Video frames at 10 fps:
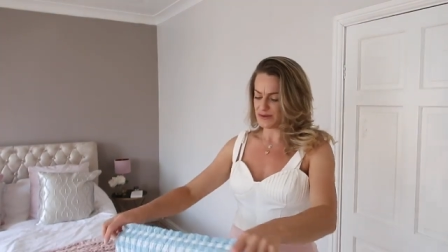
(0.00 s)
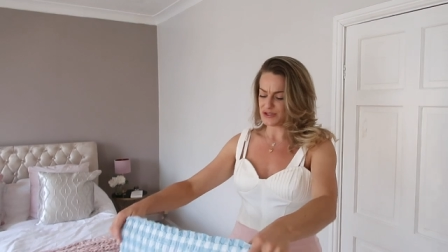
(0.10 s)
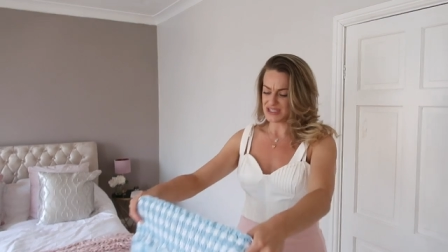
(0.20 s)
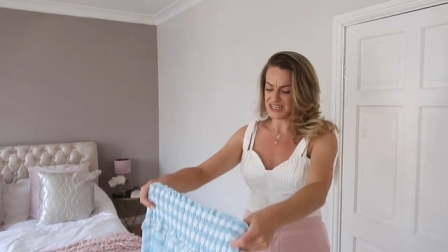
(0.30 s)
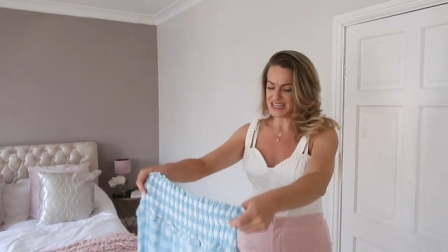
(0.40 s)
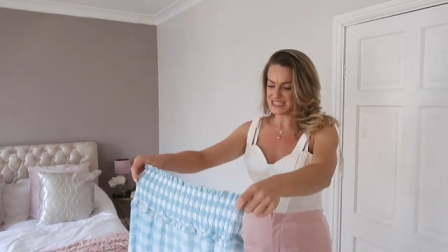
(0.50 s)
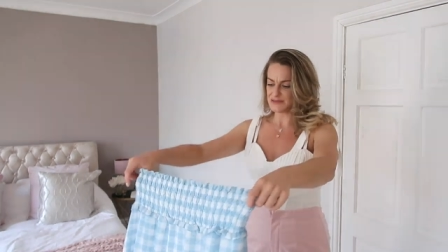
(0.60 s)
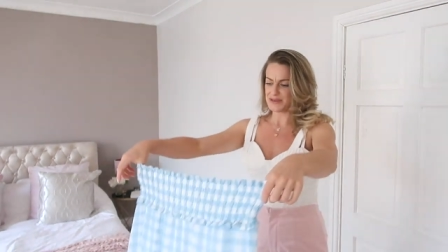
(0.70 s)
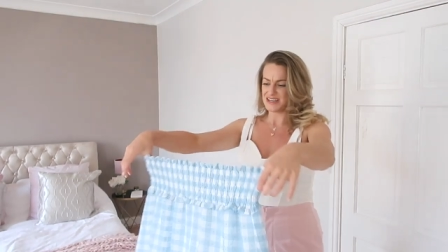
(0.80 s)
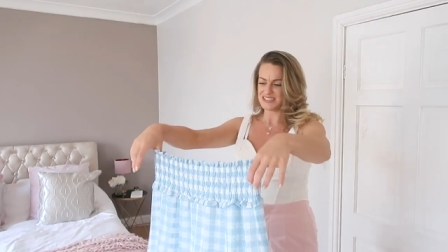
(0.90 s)
and it was just a
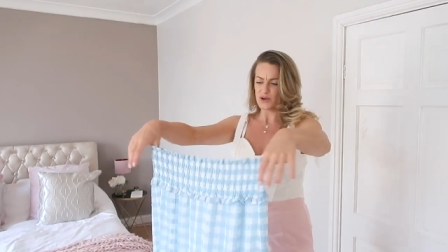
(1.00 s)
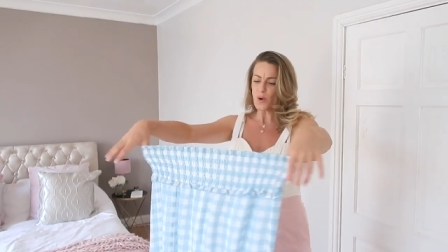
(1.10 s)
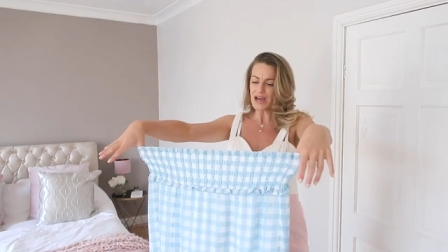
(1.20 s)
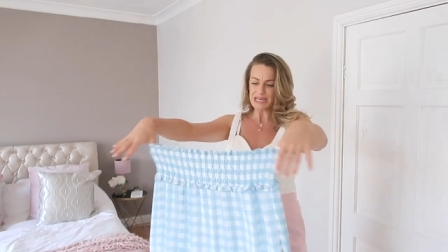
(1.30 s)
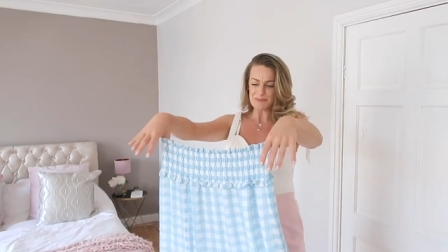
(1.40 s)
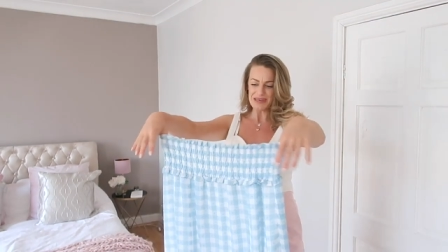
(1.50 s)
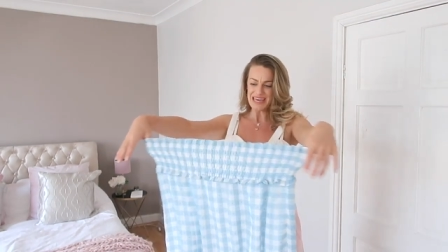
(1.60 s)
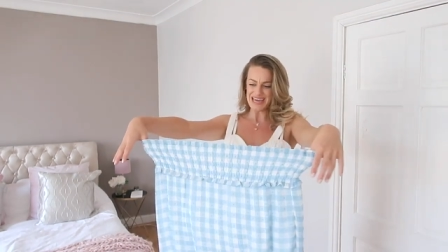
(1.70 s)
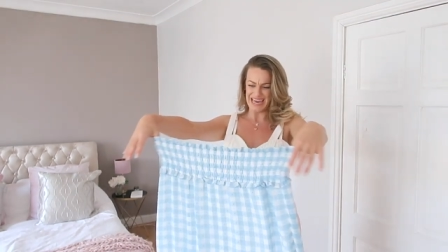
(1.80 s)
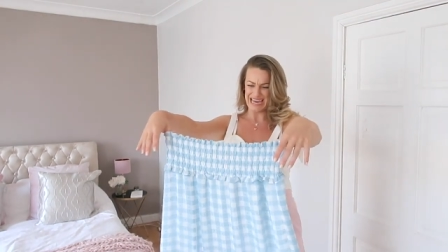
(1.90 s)
little bit, it's quite
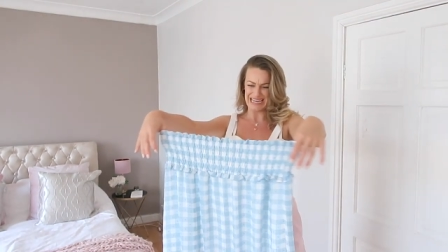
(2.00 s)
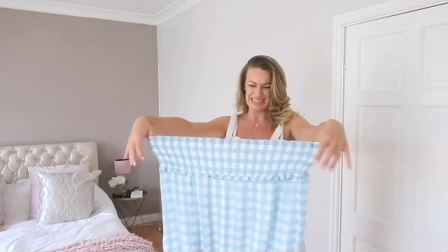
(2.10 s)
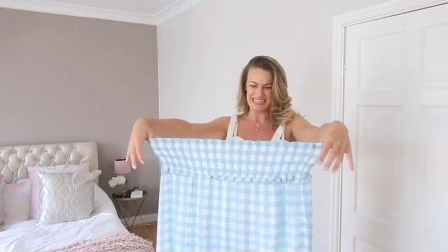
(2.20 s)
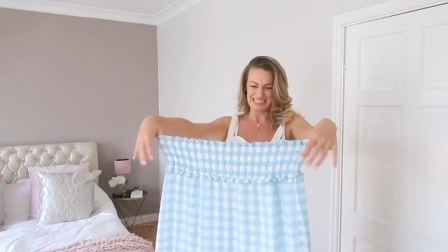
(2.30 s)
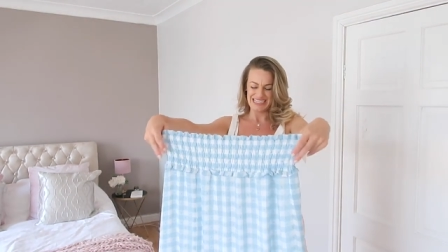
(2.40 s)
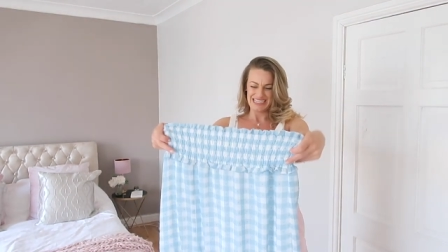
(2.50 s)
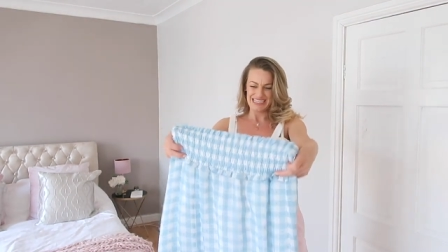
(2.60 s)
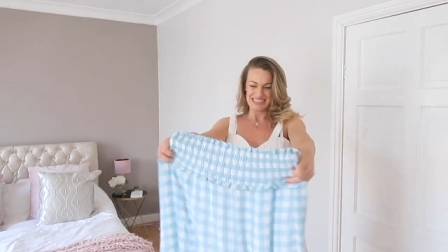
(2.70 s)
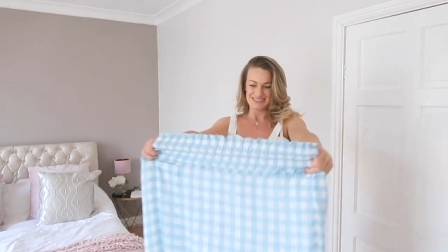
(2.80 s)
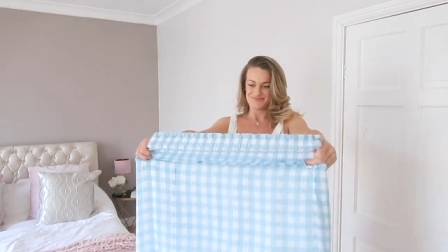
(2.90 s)
big.
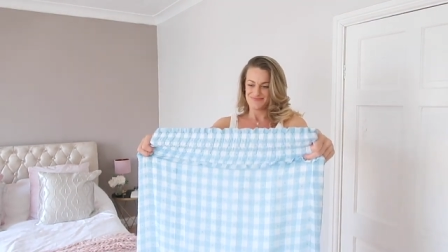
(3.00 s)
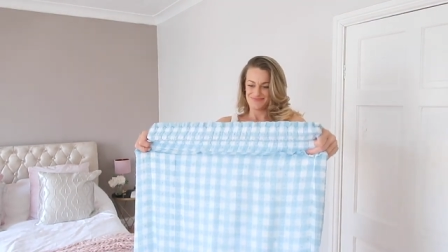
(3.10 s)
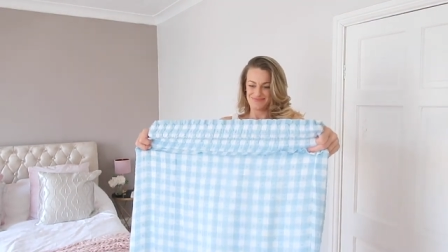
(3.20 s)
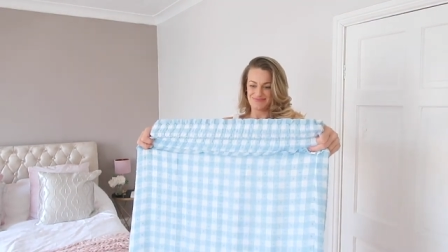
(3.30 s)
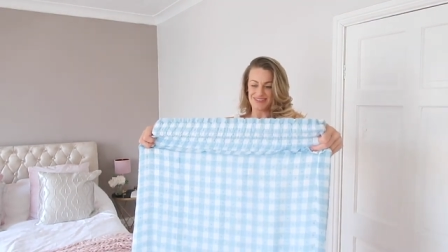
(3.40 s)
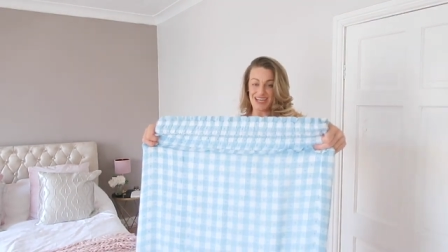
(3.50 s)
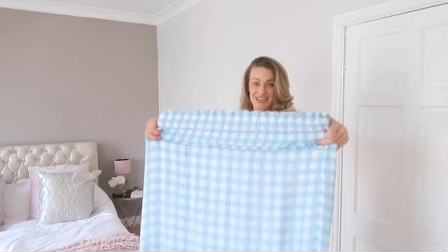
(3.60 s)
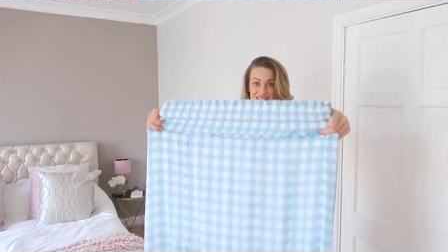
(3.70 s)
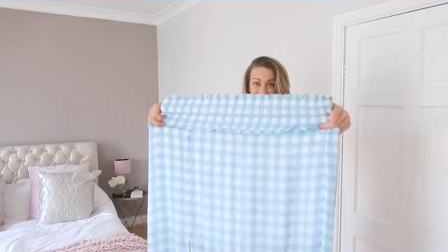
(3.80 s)
Like,